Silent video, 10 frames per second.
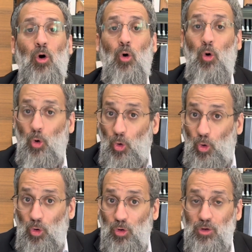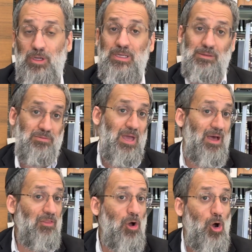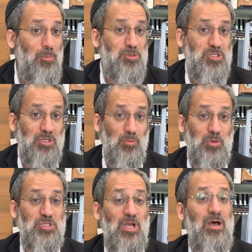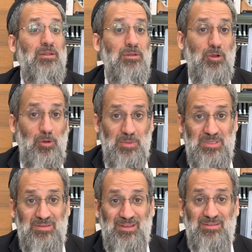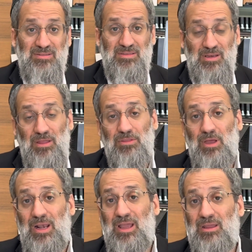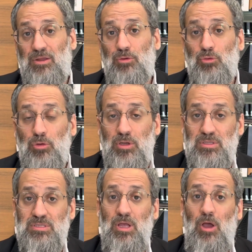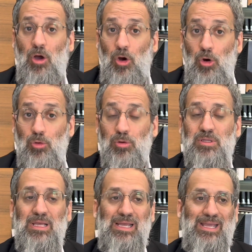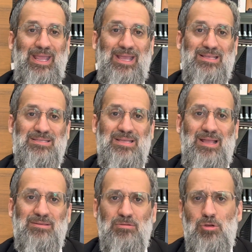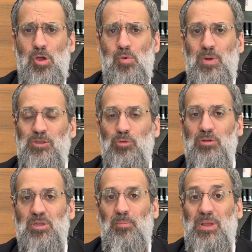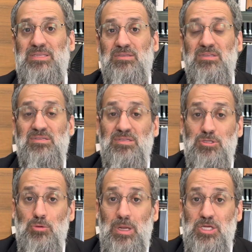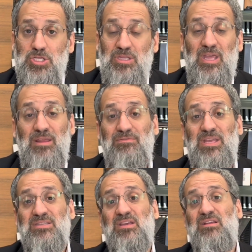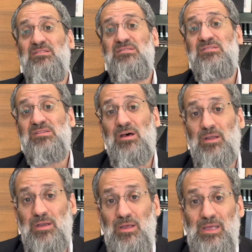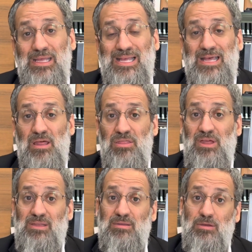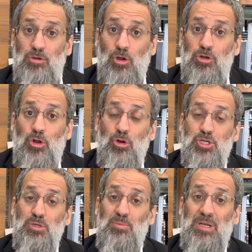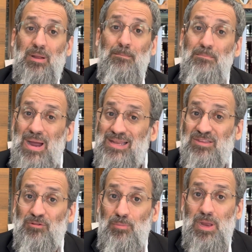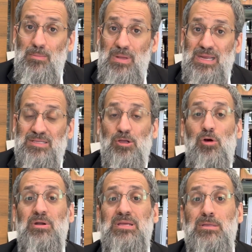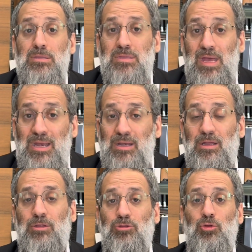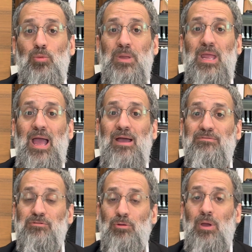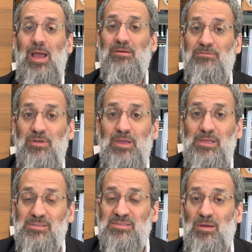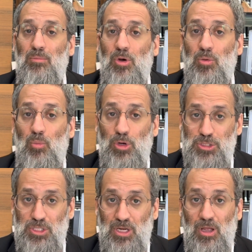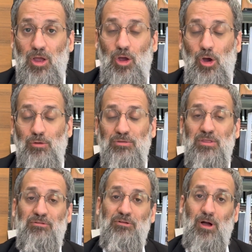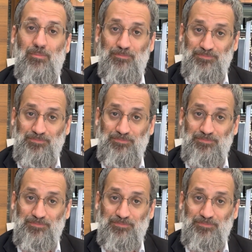Or the other option, which other commentators and other halachic rulers hold, is that no, it all depends on the situation. That if there is a concern that non-kosher milk might have been mixed, only then do we have to have someone watching over the farm.